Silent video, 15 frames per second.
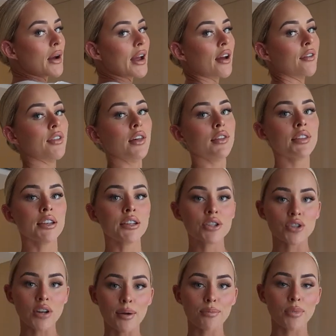I have their thin
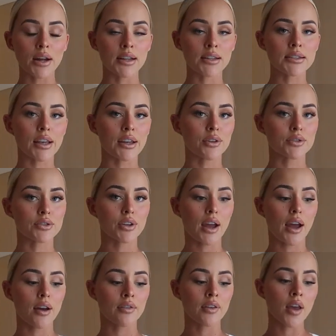strap ones. I also
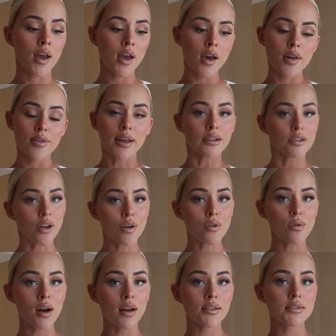have their long
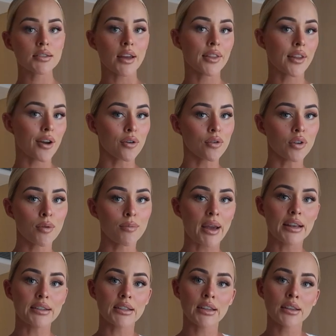ones, and they're all
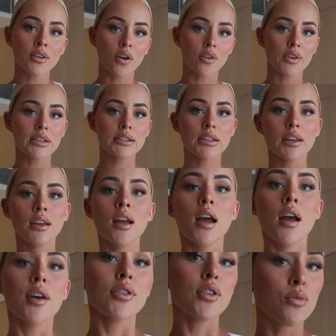amazing. Obviously
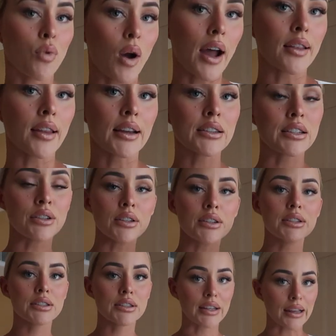the white, like, it's not
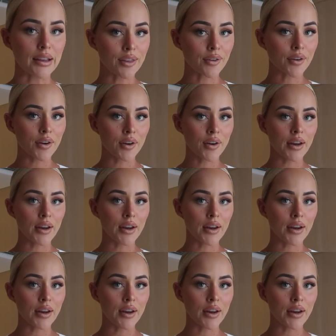see-through.